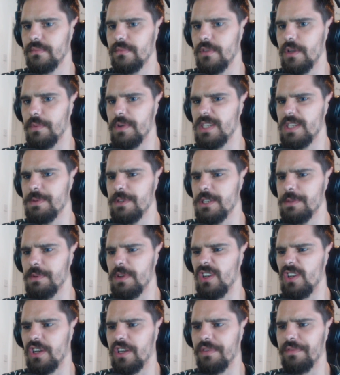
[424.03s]
Are you supposed to
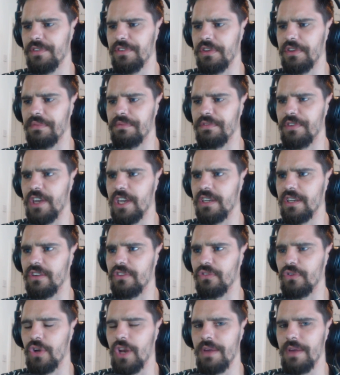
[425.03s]
be looking for something?
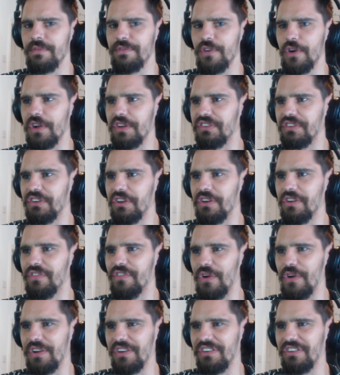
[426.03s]
Because all I'm focus
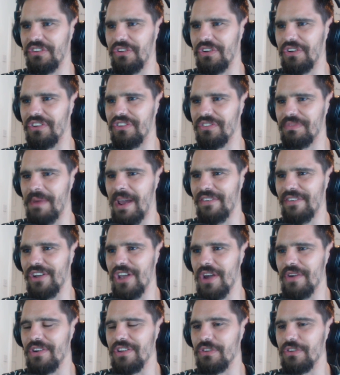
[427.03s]
focused on is
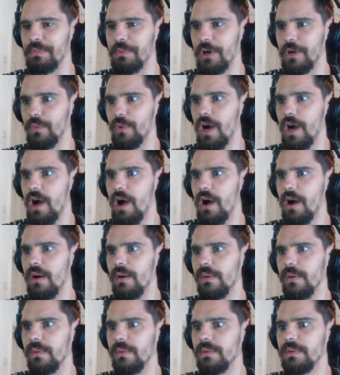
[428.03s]
Mario at this point.
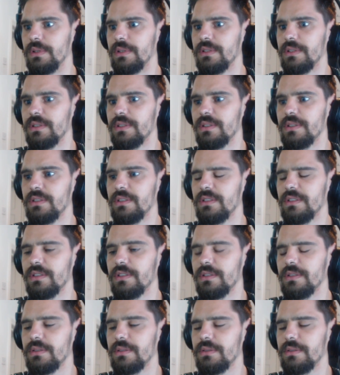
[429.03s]

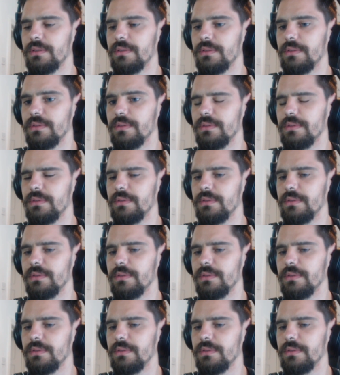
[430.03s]
Whoa.